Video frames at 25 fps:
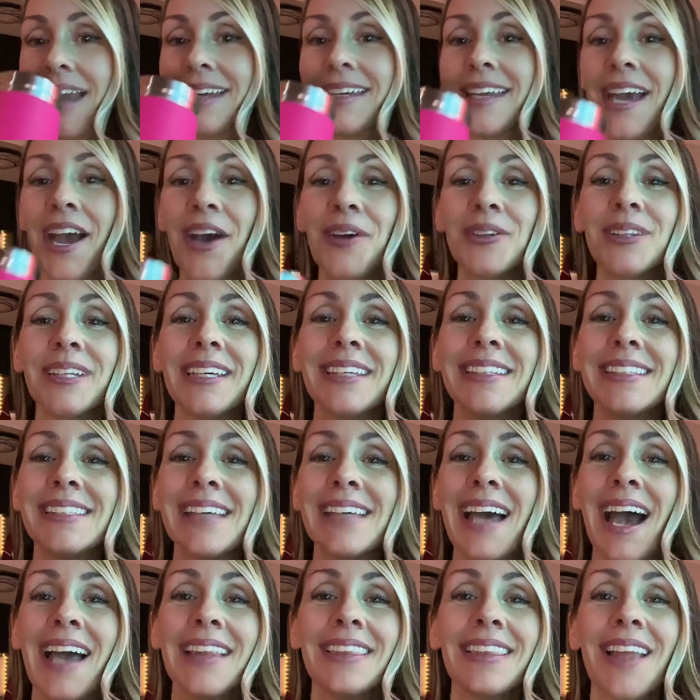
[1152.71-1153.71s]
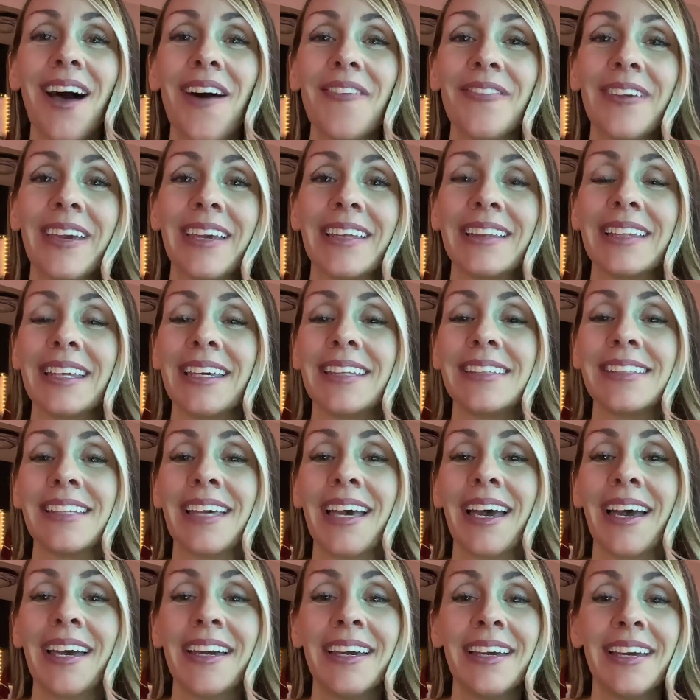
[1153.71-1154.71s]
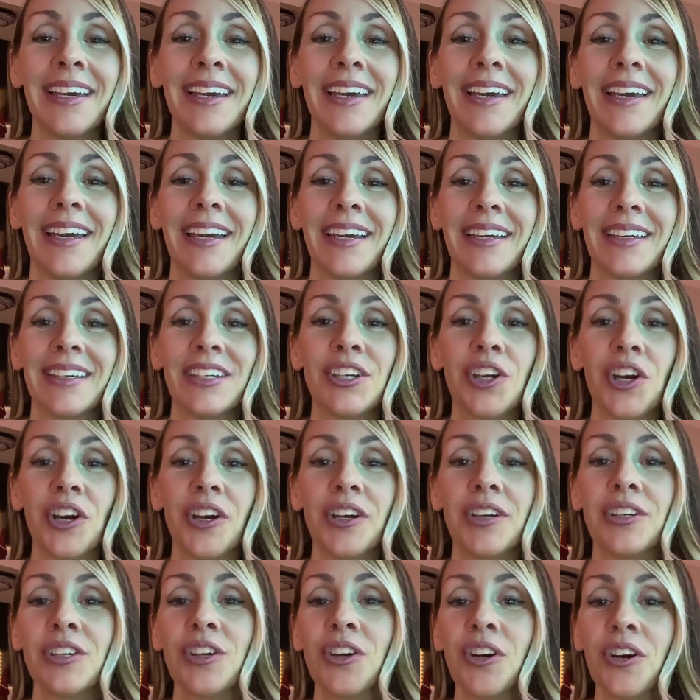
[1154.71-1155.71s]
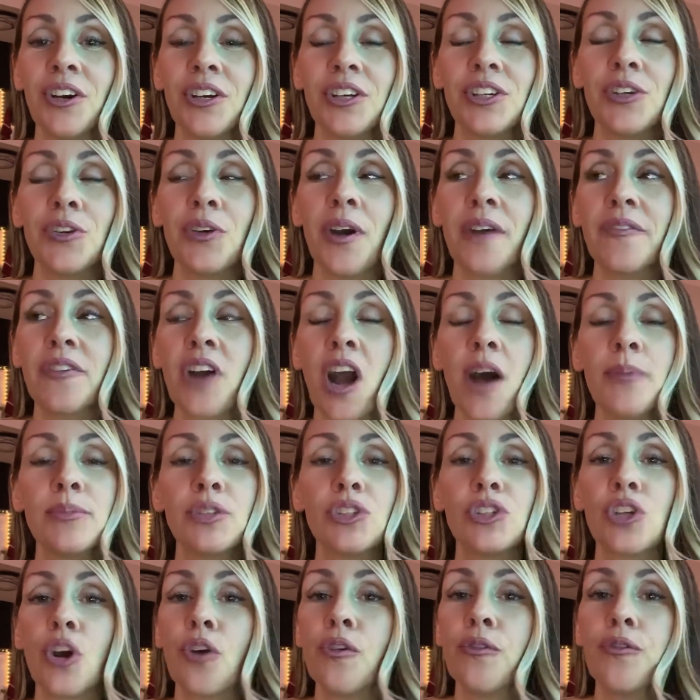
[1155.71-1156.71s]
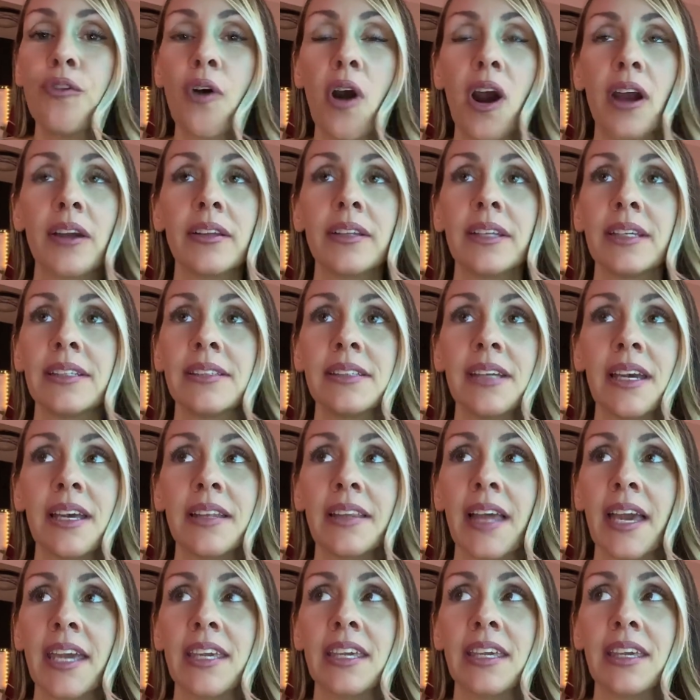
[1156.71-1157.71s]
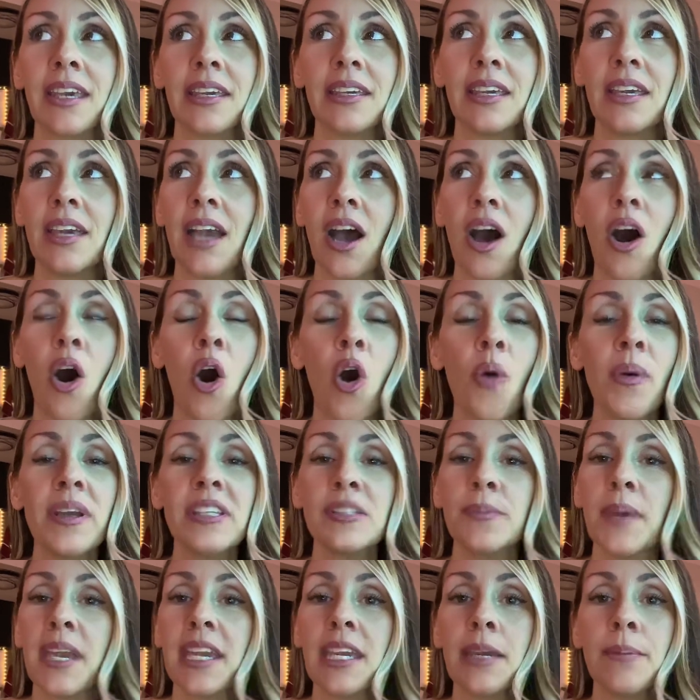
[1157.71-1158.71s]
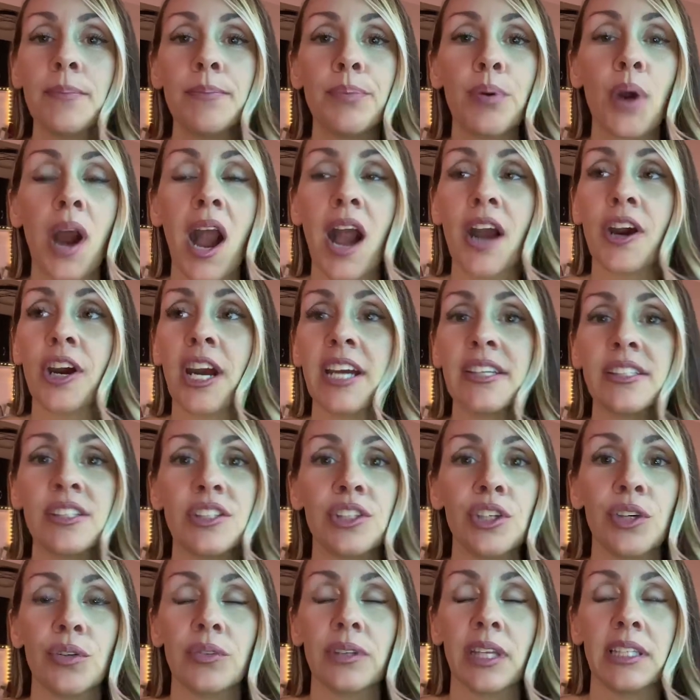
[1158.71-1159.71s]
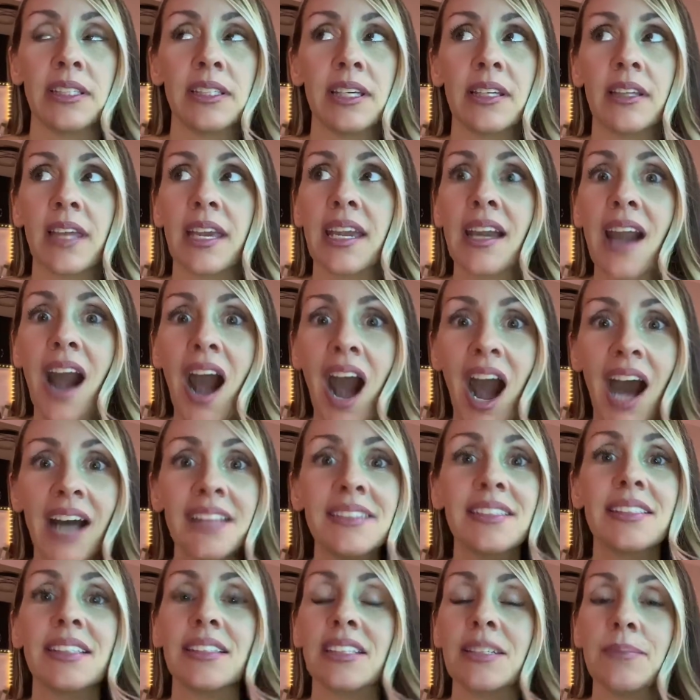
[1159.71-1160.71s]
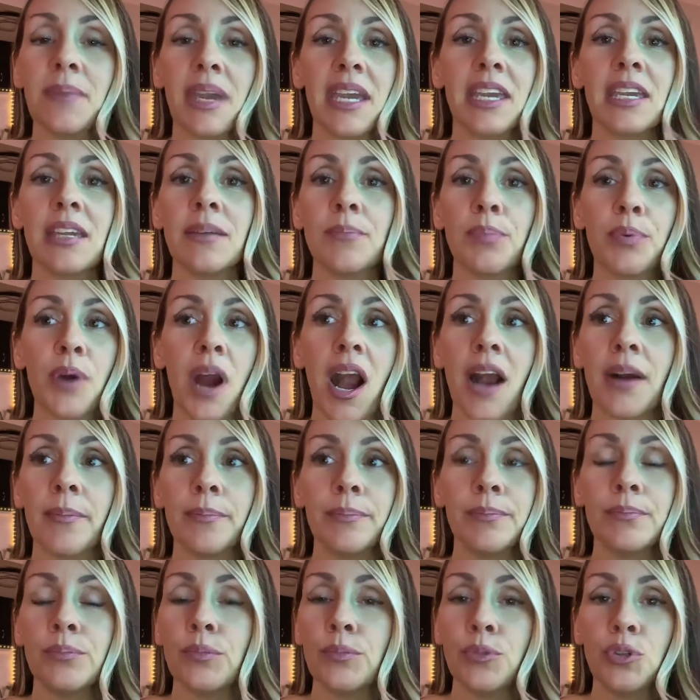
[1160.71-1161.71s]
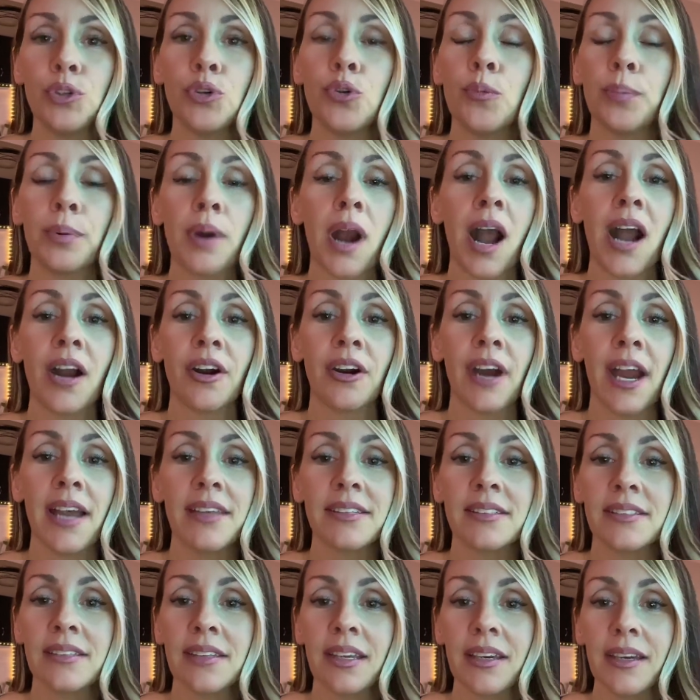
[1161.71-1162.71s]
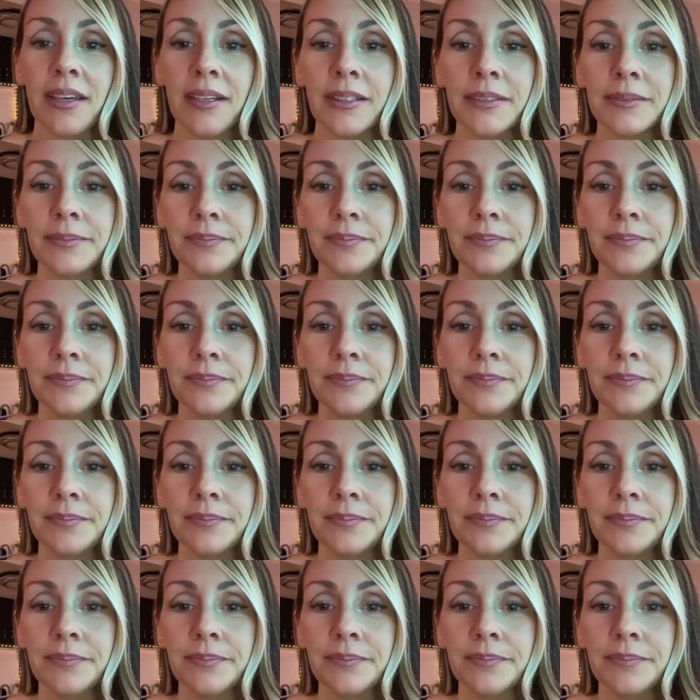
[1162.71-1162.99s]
I know, Linda. I love it, Linda. You have come so far, Linda. Like, always making progress too, Linda. Like, constantly making new progress.